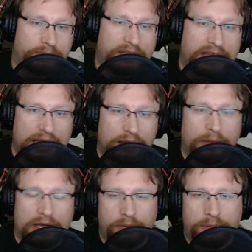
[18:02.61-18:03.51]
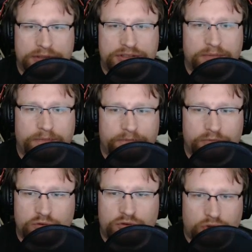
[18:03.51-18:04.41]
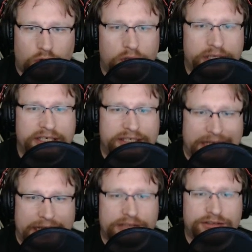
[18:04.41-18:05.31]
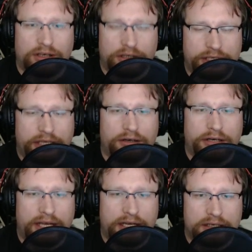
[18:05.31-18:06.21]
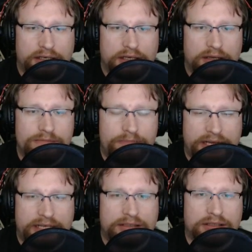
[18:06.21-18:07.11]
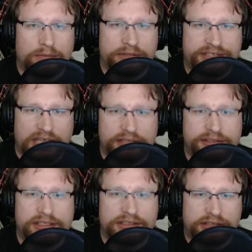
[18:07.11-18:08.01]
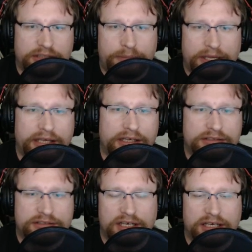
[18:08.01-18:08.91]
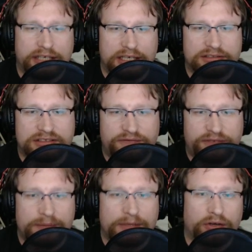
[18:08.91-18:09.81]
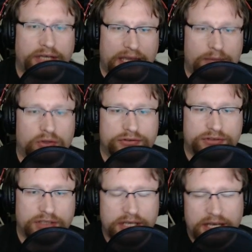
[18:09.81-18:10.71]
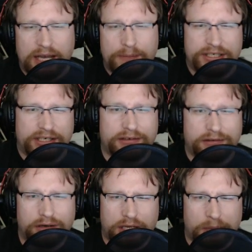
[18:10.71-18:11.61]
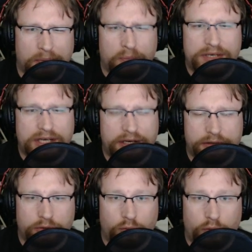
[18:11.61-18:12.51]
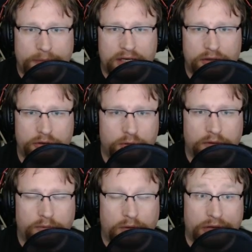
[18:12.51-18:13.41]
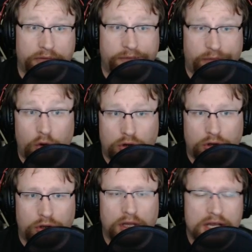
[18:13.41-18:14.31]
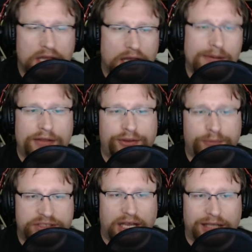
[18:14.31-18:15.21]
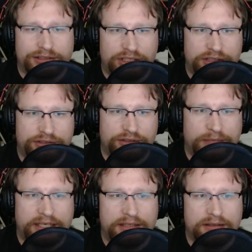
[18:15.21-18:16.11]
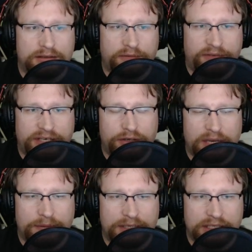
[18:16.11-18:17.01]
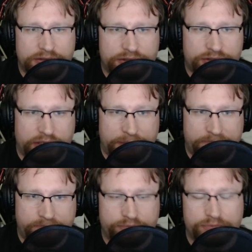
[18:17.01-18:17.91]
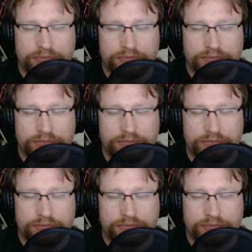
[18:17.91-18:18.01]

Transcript: a bunch of trolling dicks on the internet being misogynistic pigs against female gamers. In particular, a couple particular women who were rather vocal about the misogynism in the video gaming industry.